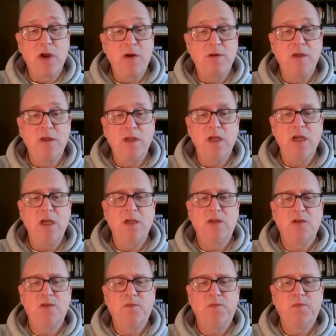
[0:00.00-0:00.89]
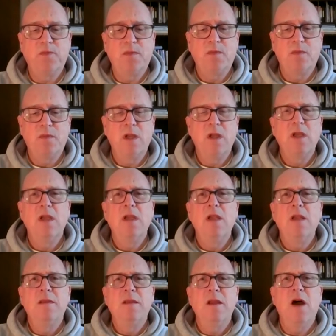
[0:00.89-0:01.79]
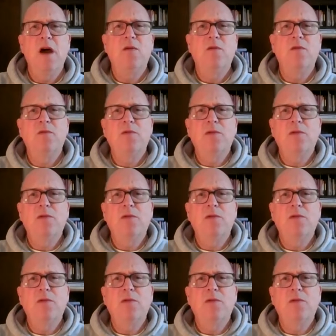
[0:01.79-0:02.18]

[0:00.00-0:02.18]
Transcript: greater than these. Now,